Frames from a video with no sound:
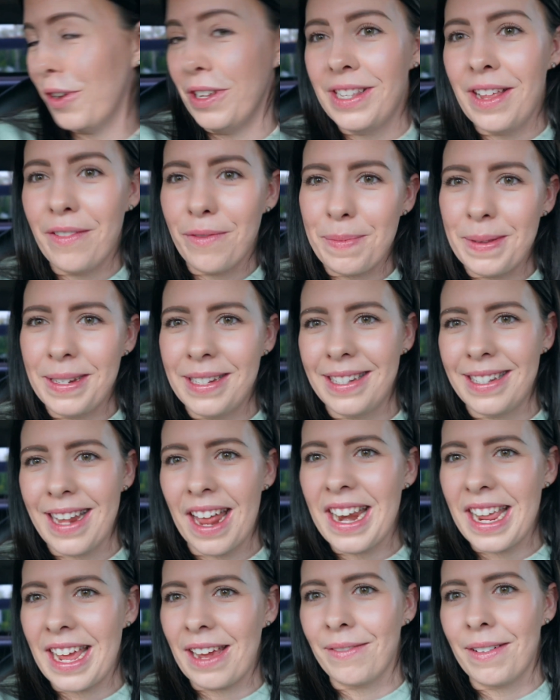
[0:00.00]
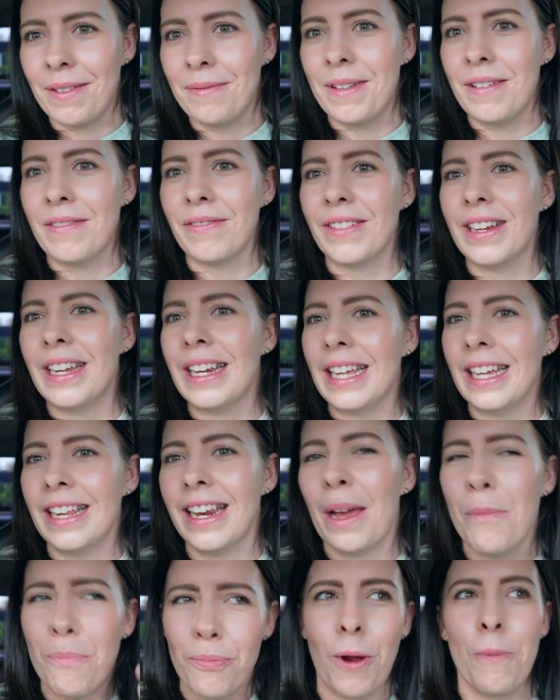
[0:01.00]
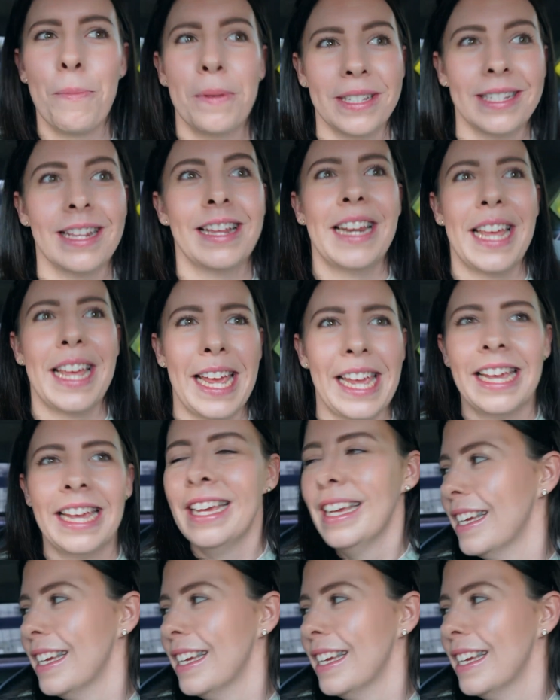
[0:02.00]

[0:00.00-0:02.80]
It's never been sunny when we've really, like proper sunny,